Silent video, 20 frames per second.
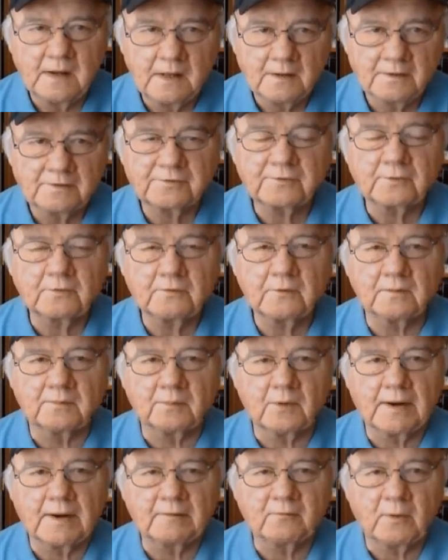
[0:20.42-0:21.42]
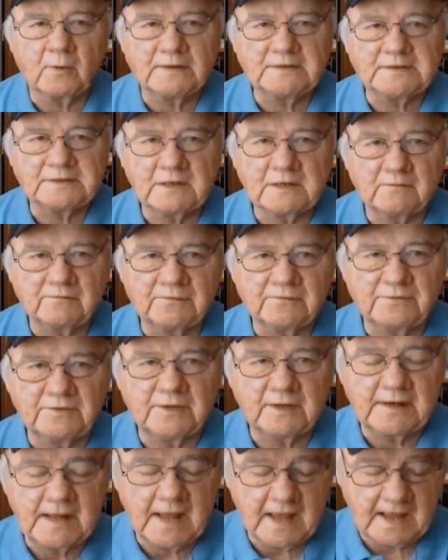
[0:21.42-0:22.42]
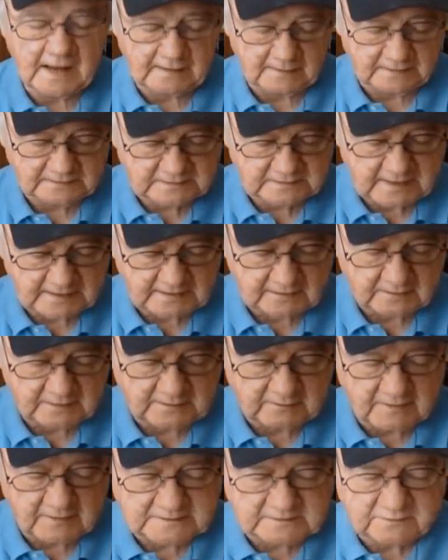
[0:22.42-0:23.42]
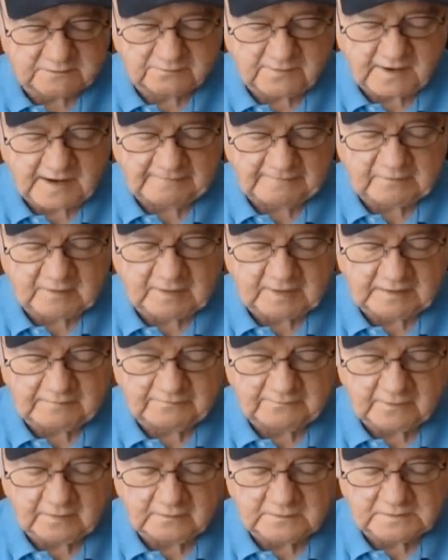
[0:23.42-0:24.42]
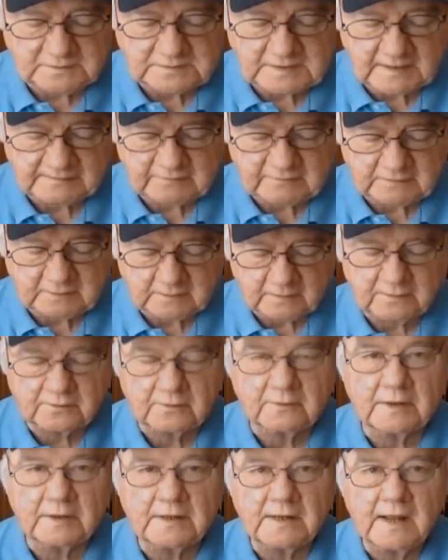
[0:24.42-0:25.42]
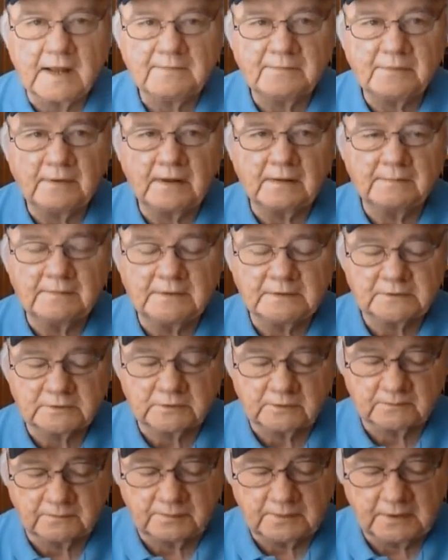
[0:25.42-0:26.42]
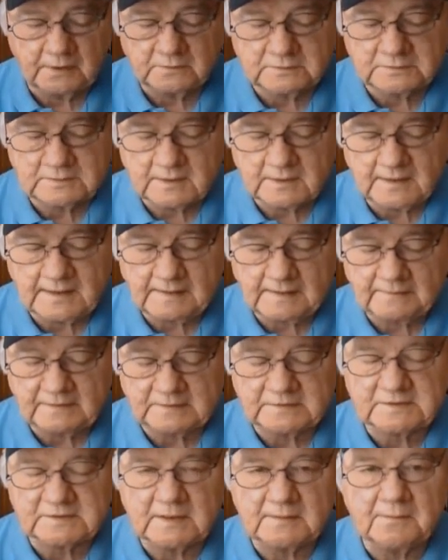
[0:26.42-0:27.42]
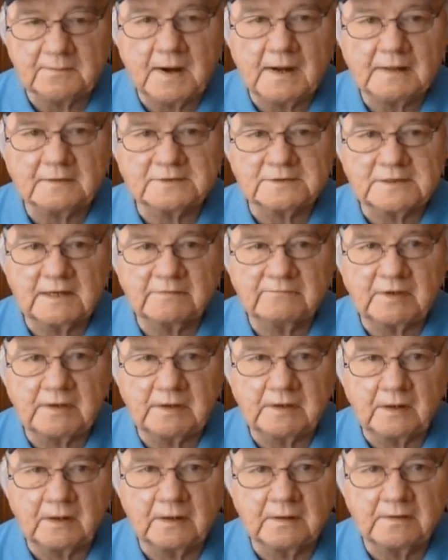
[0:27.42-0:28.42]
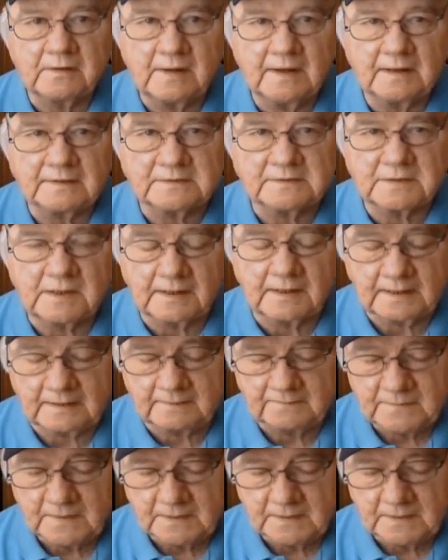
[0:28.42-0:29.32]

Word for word: thoroughbred race of the day. Let's take a look at race five tonight, folks. 7:38 p.m. Eastern Post Time. It's a mile 70 yard test on